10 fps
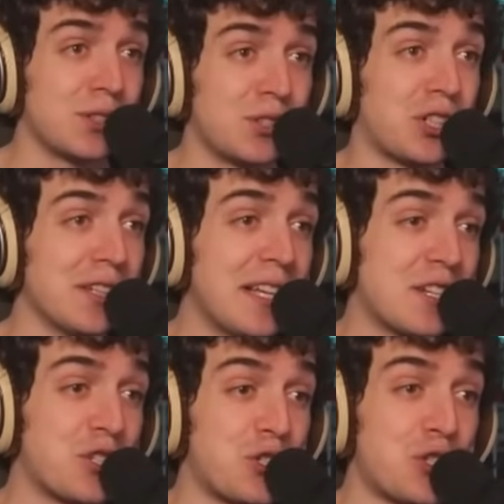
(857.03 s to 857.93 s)
Zhongli
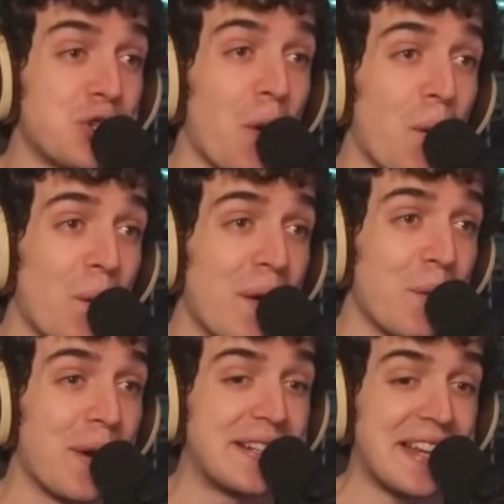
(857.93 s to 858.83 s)
is so
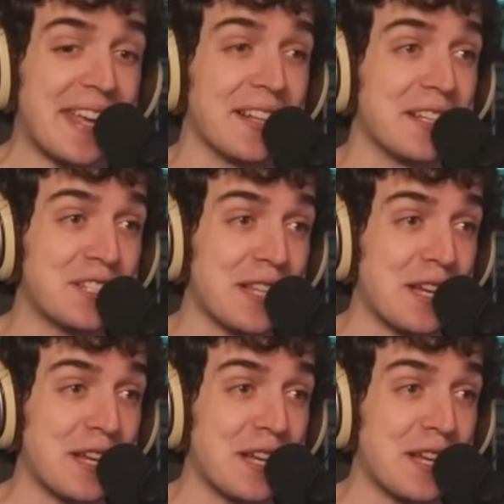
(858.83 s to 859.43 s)
ridiculously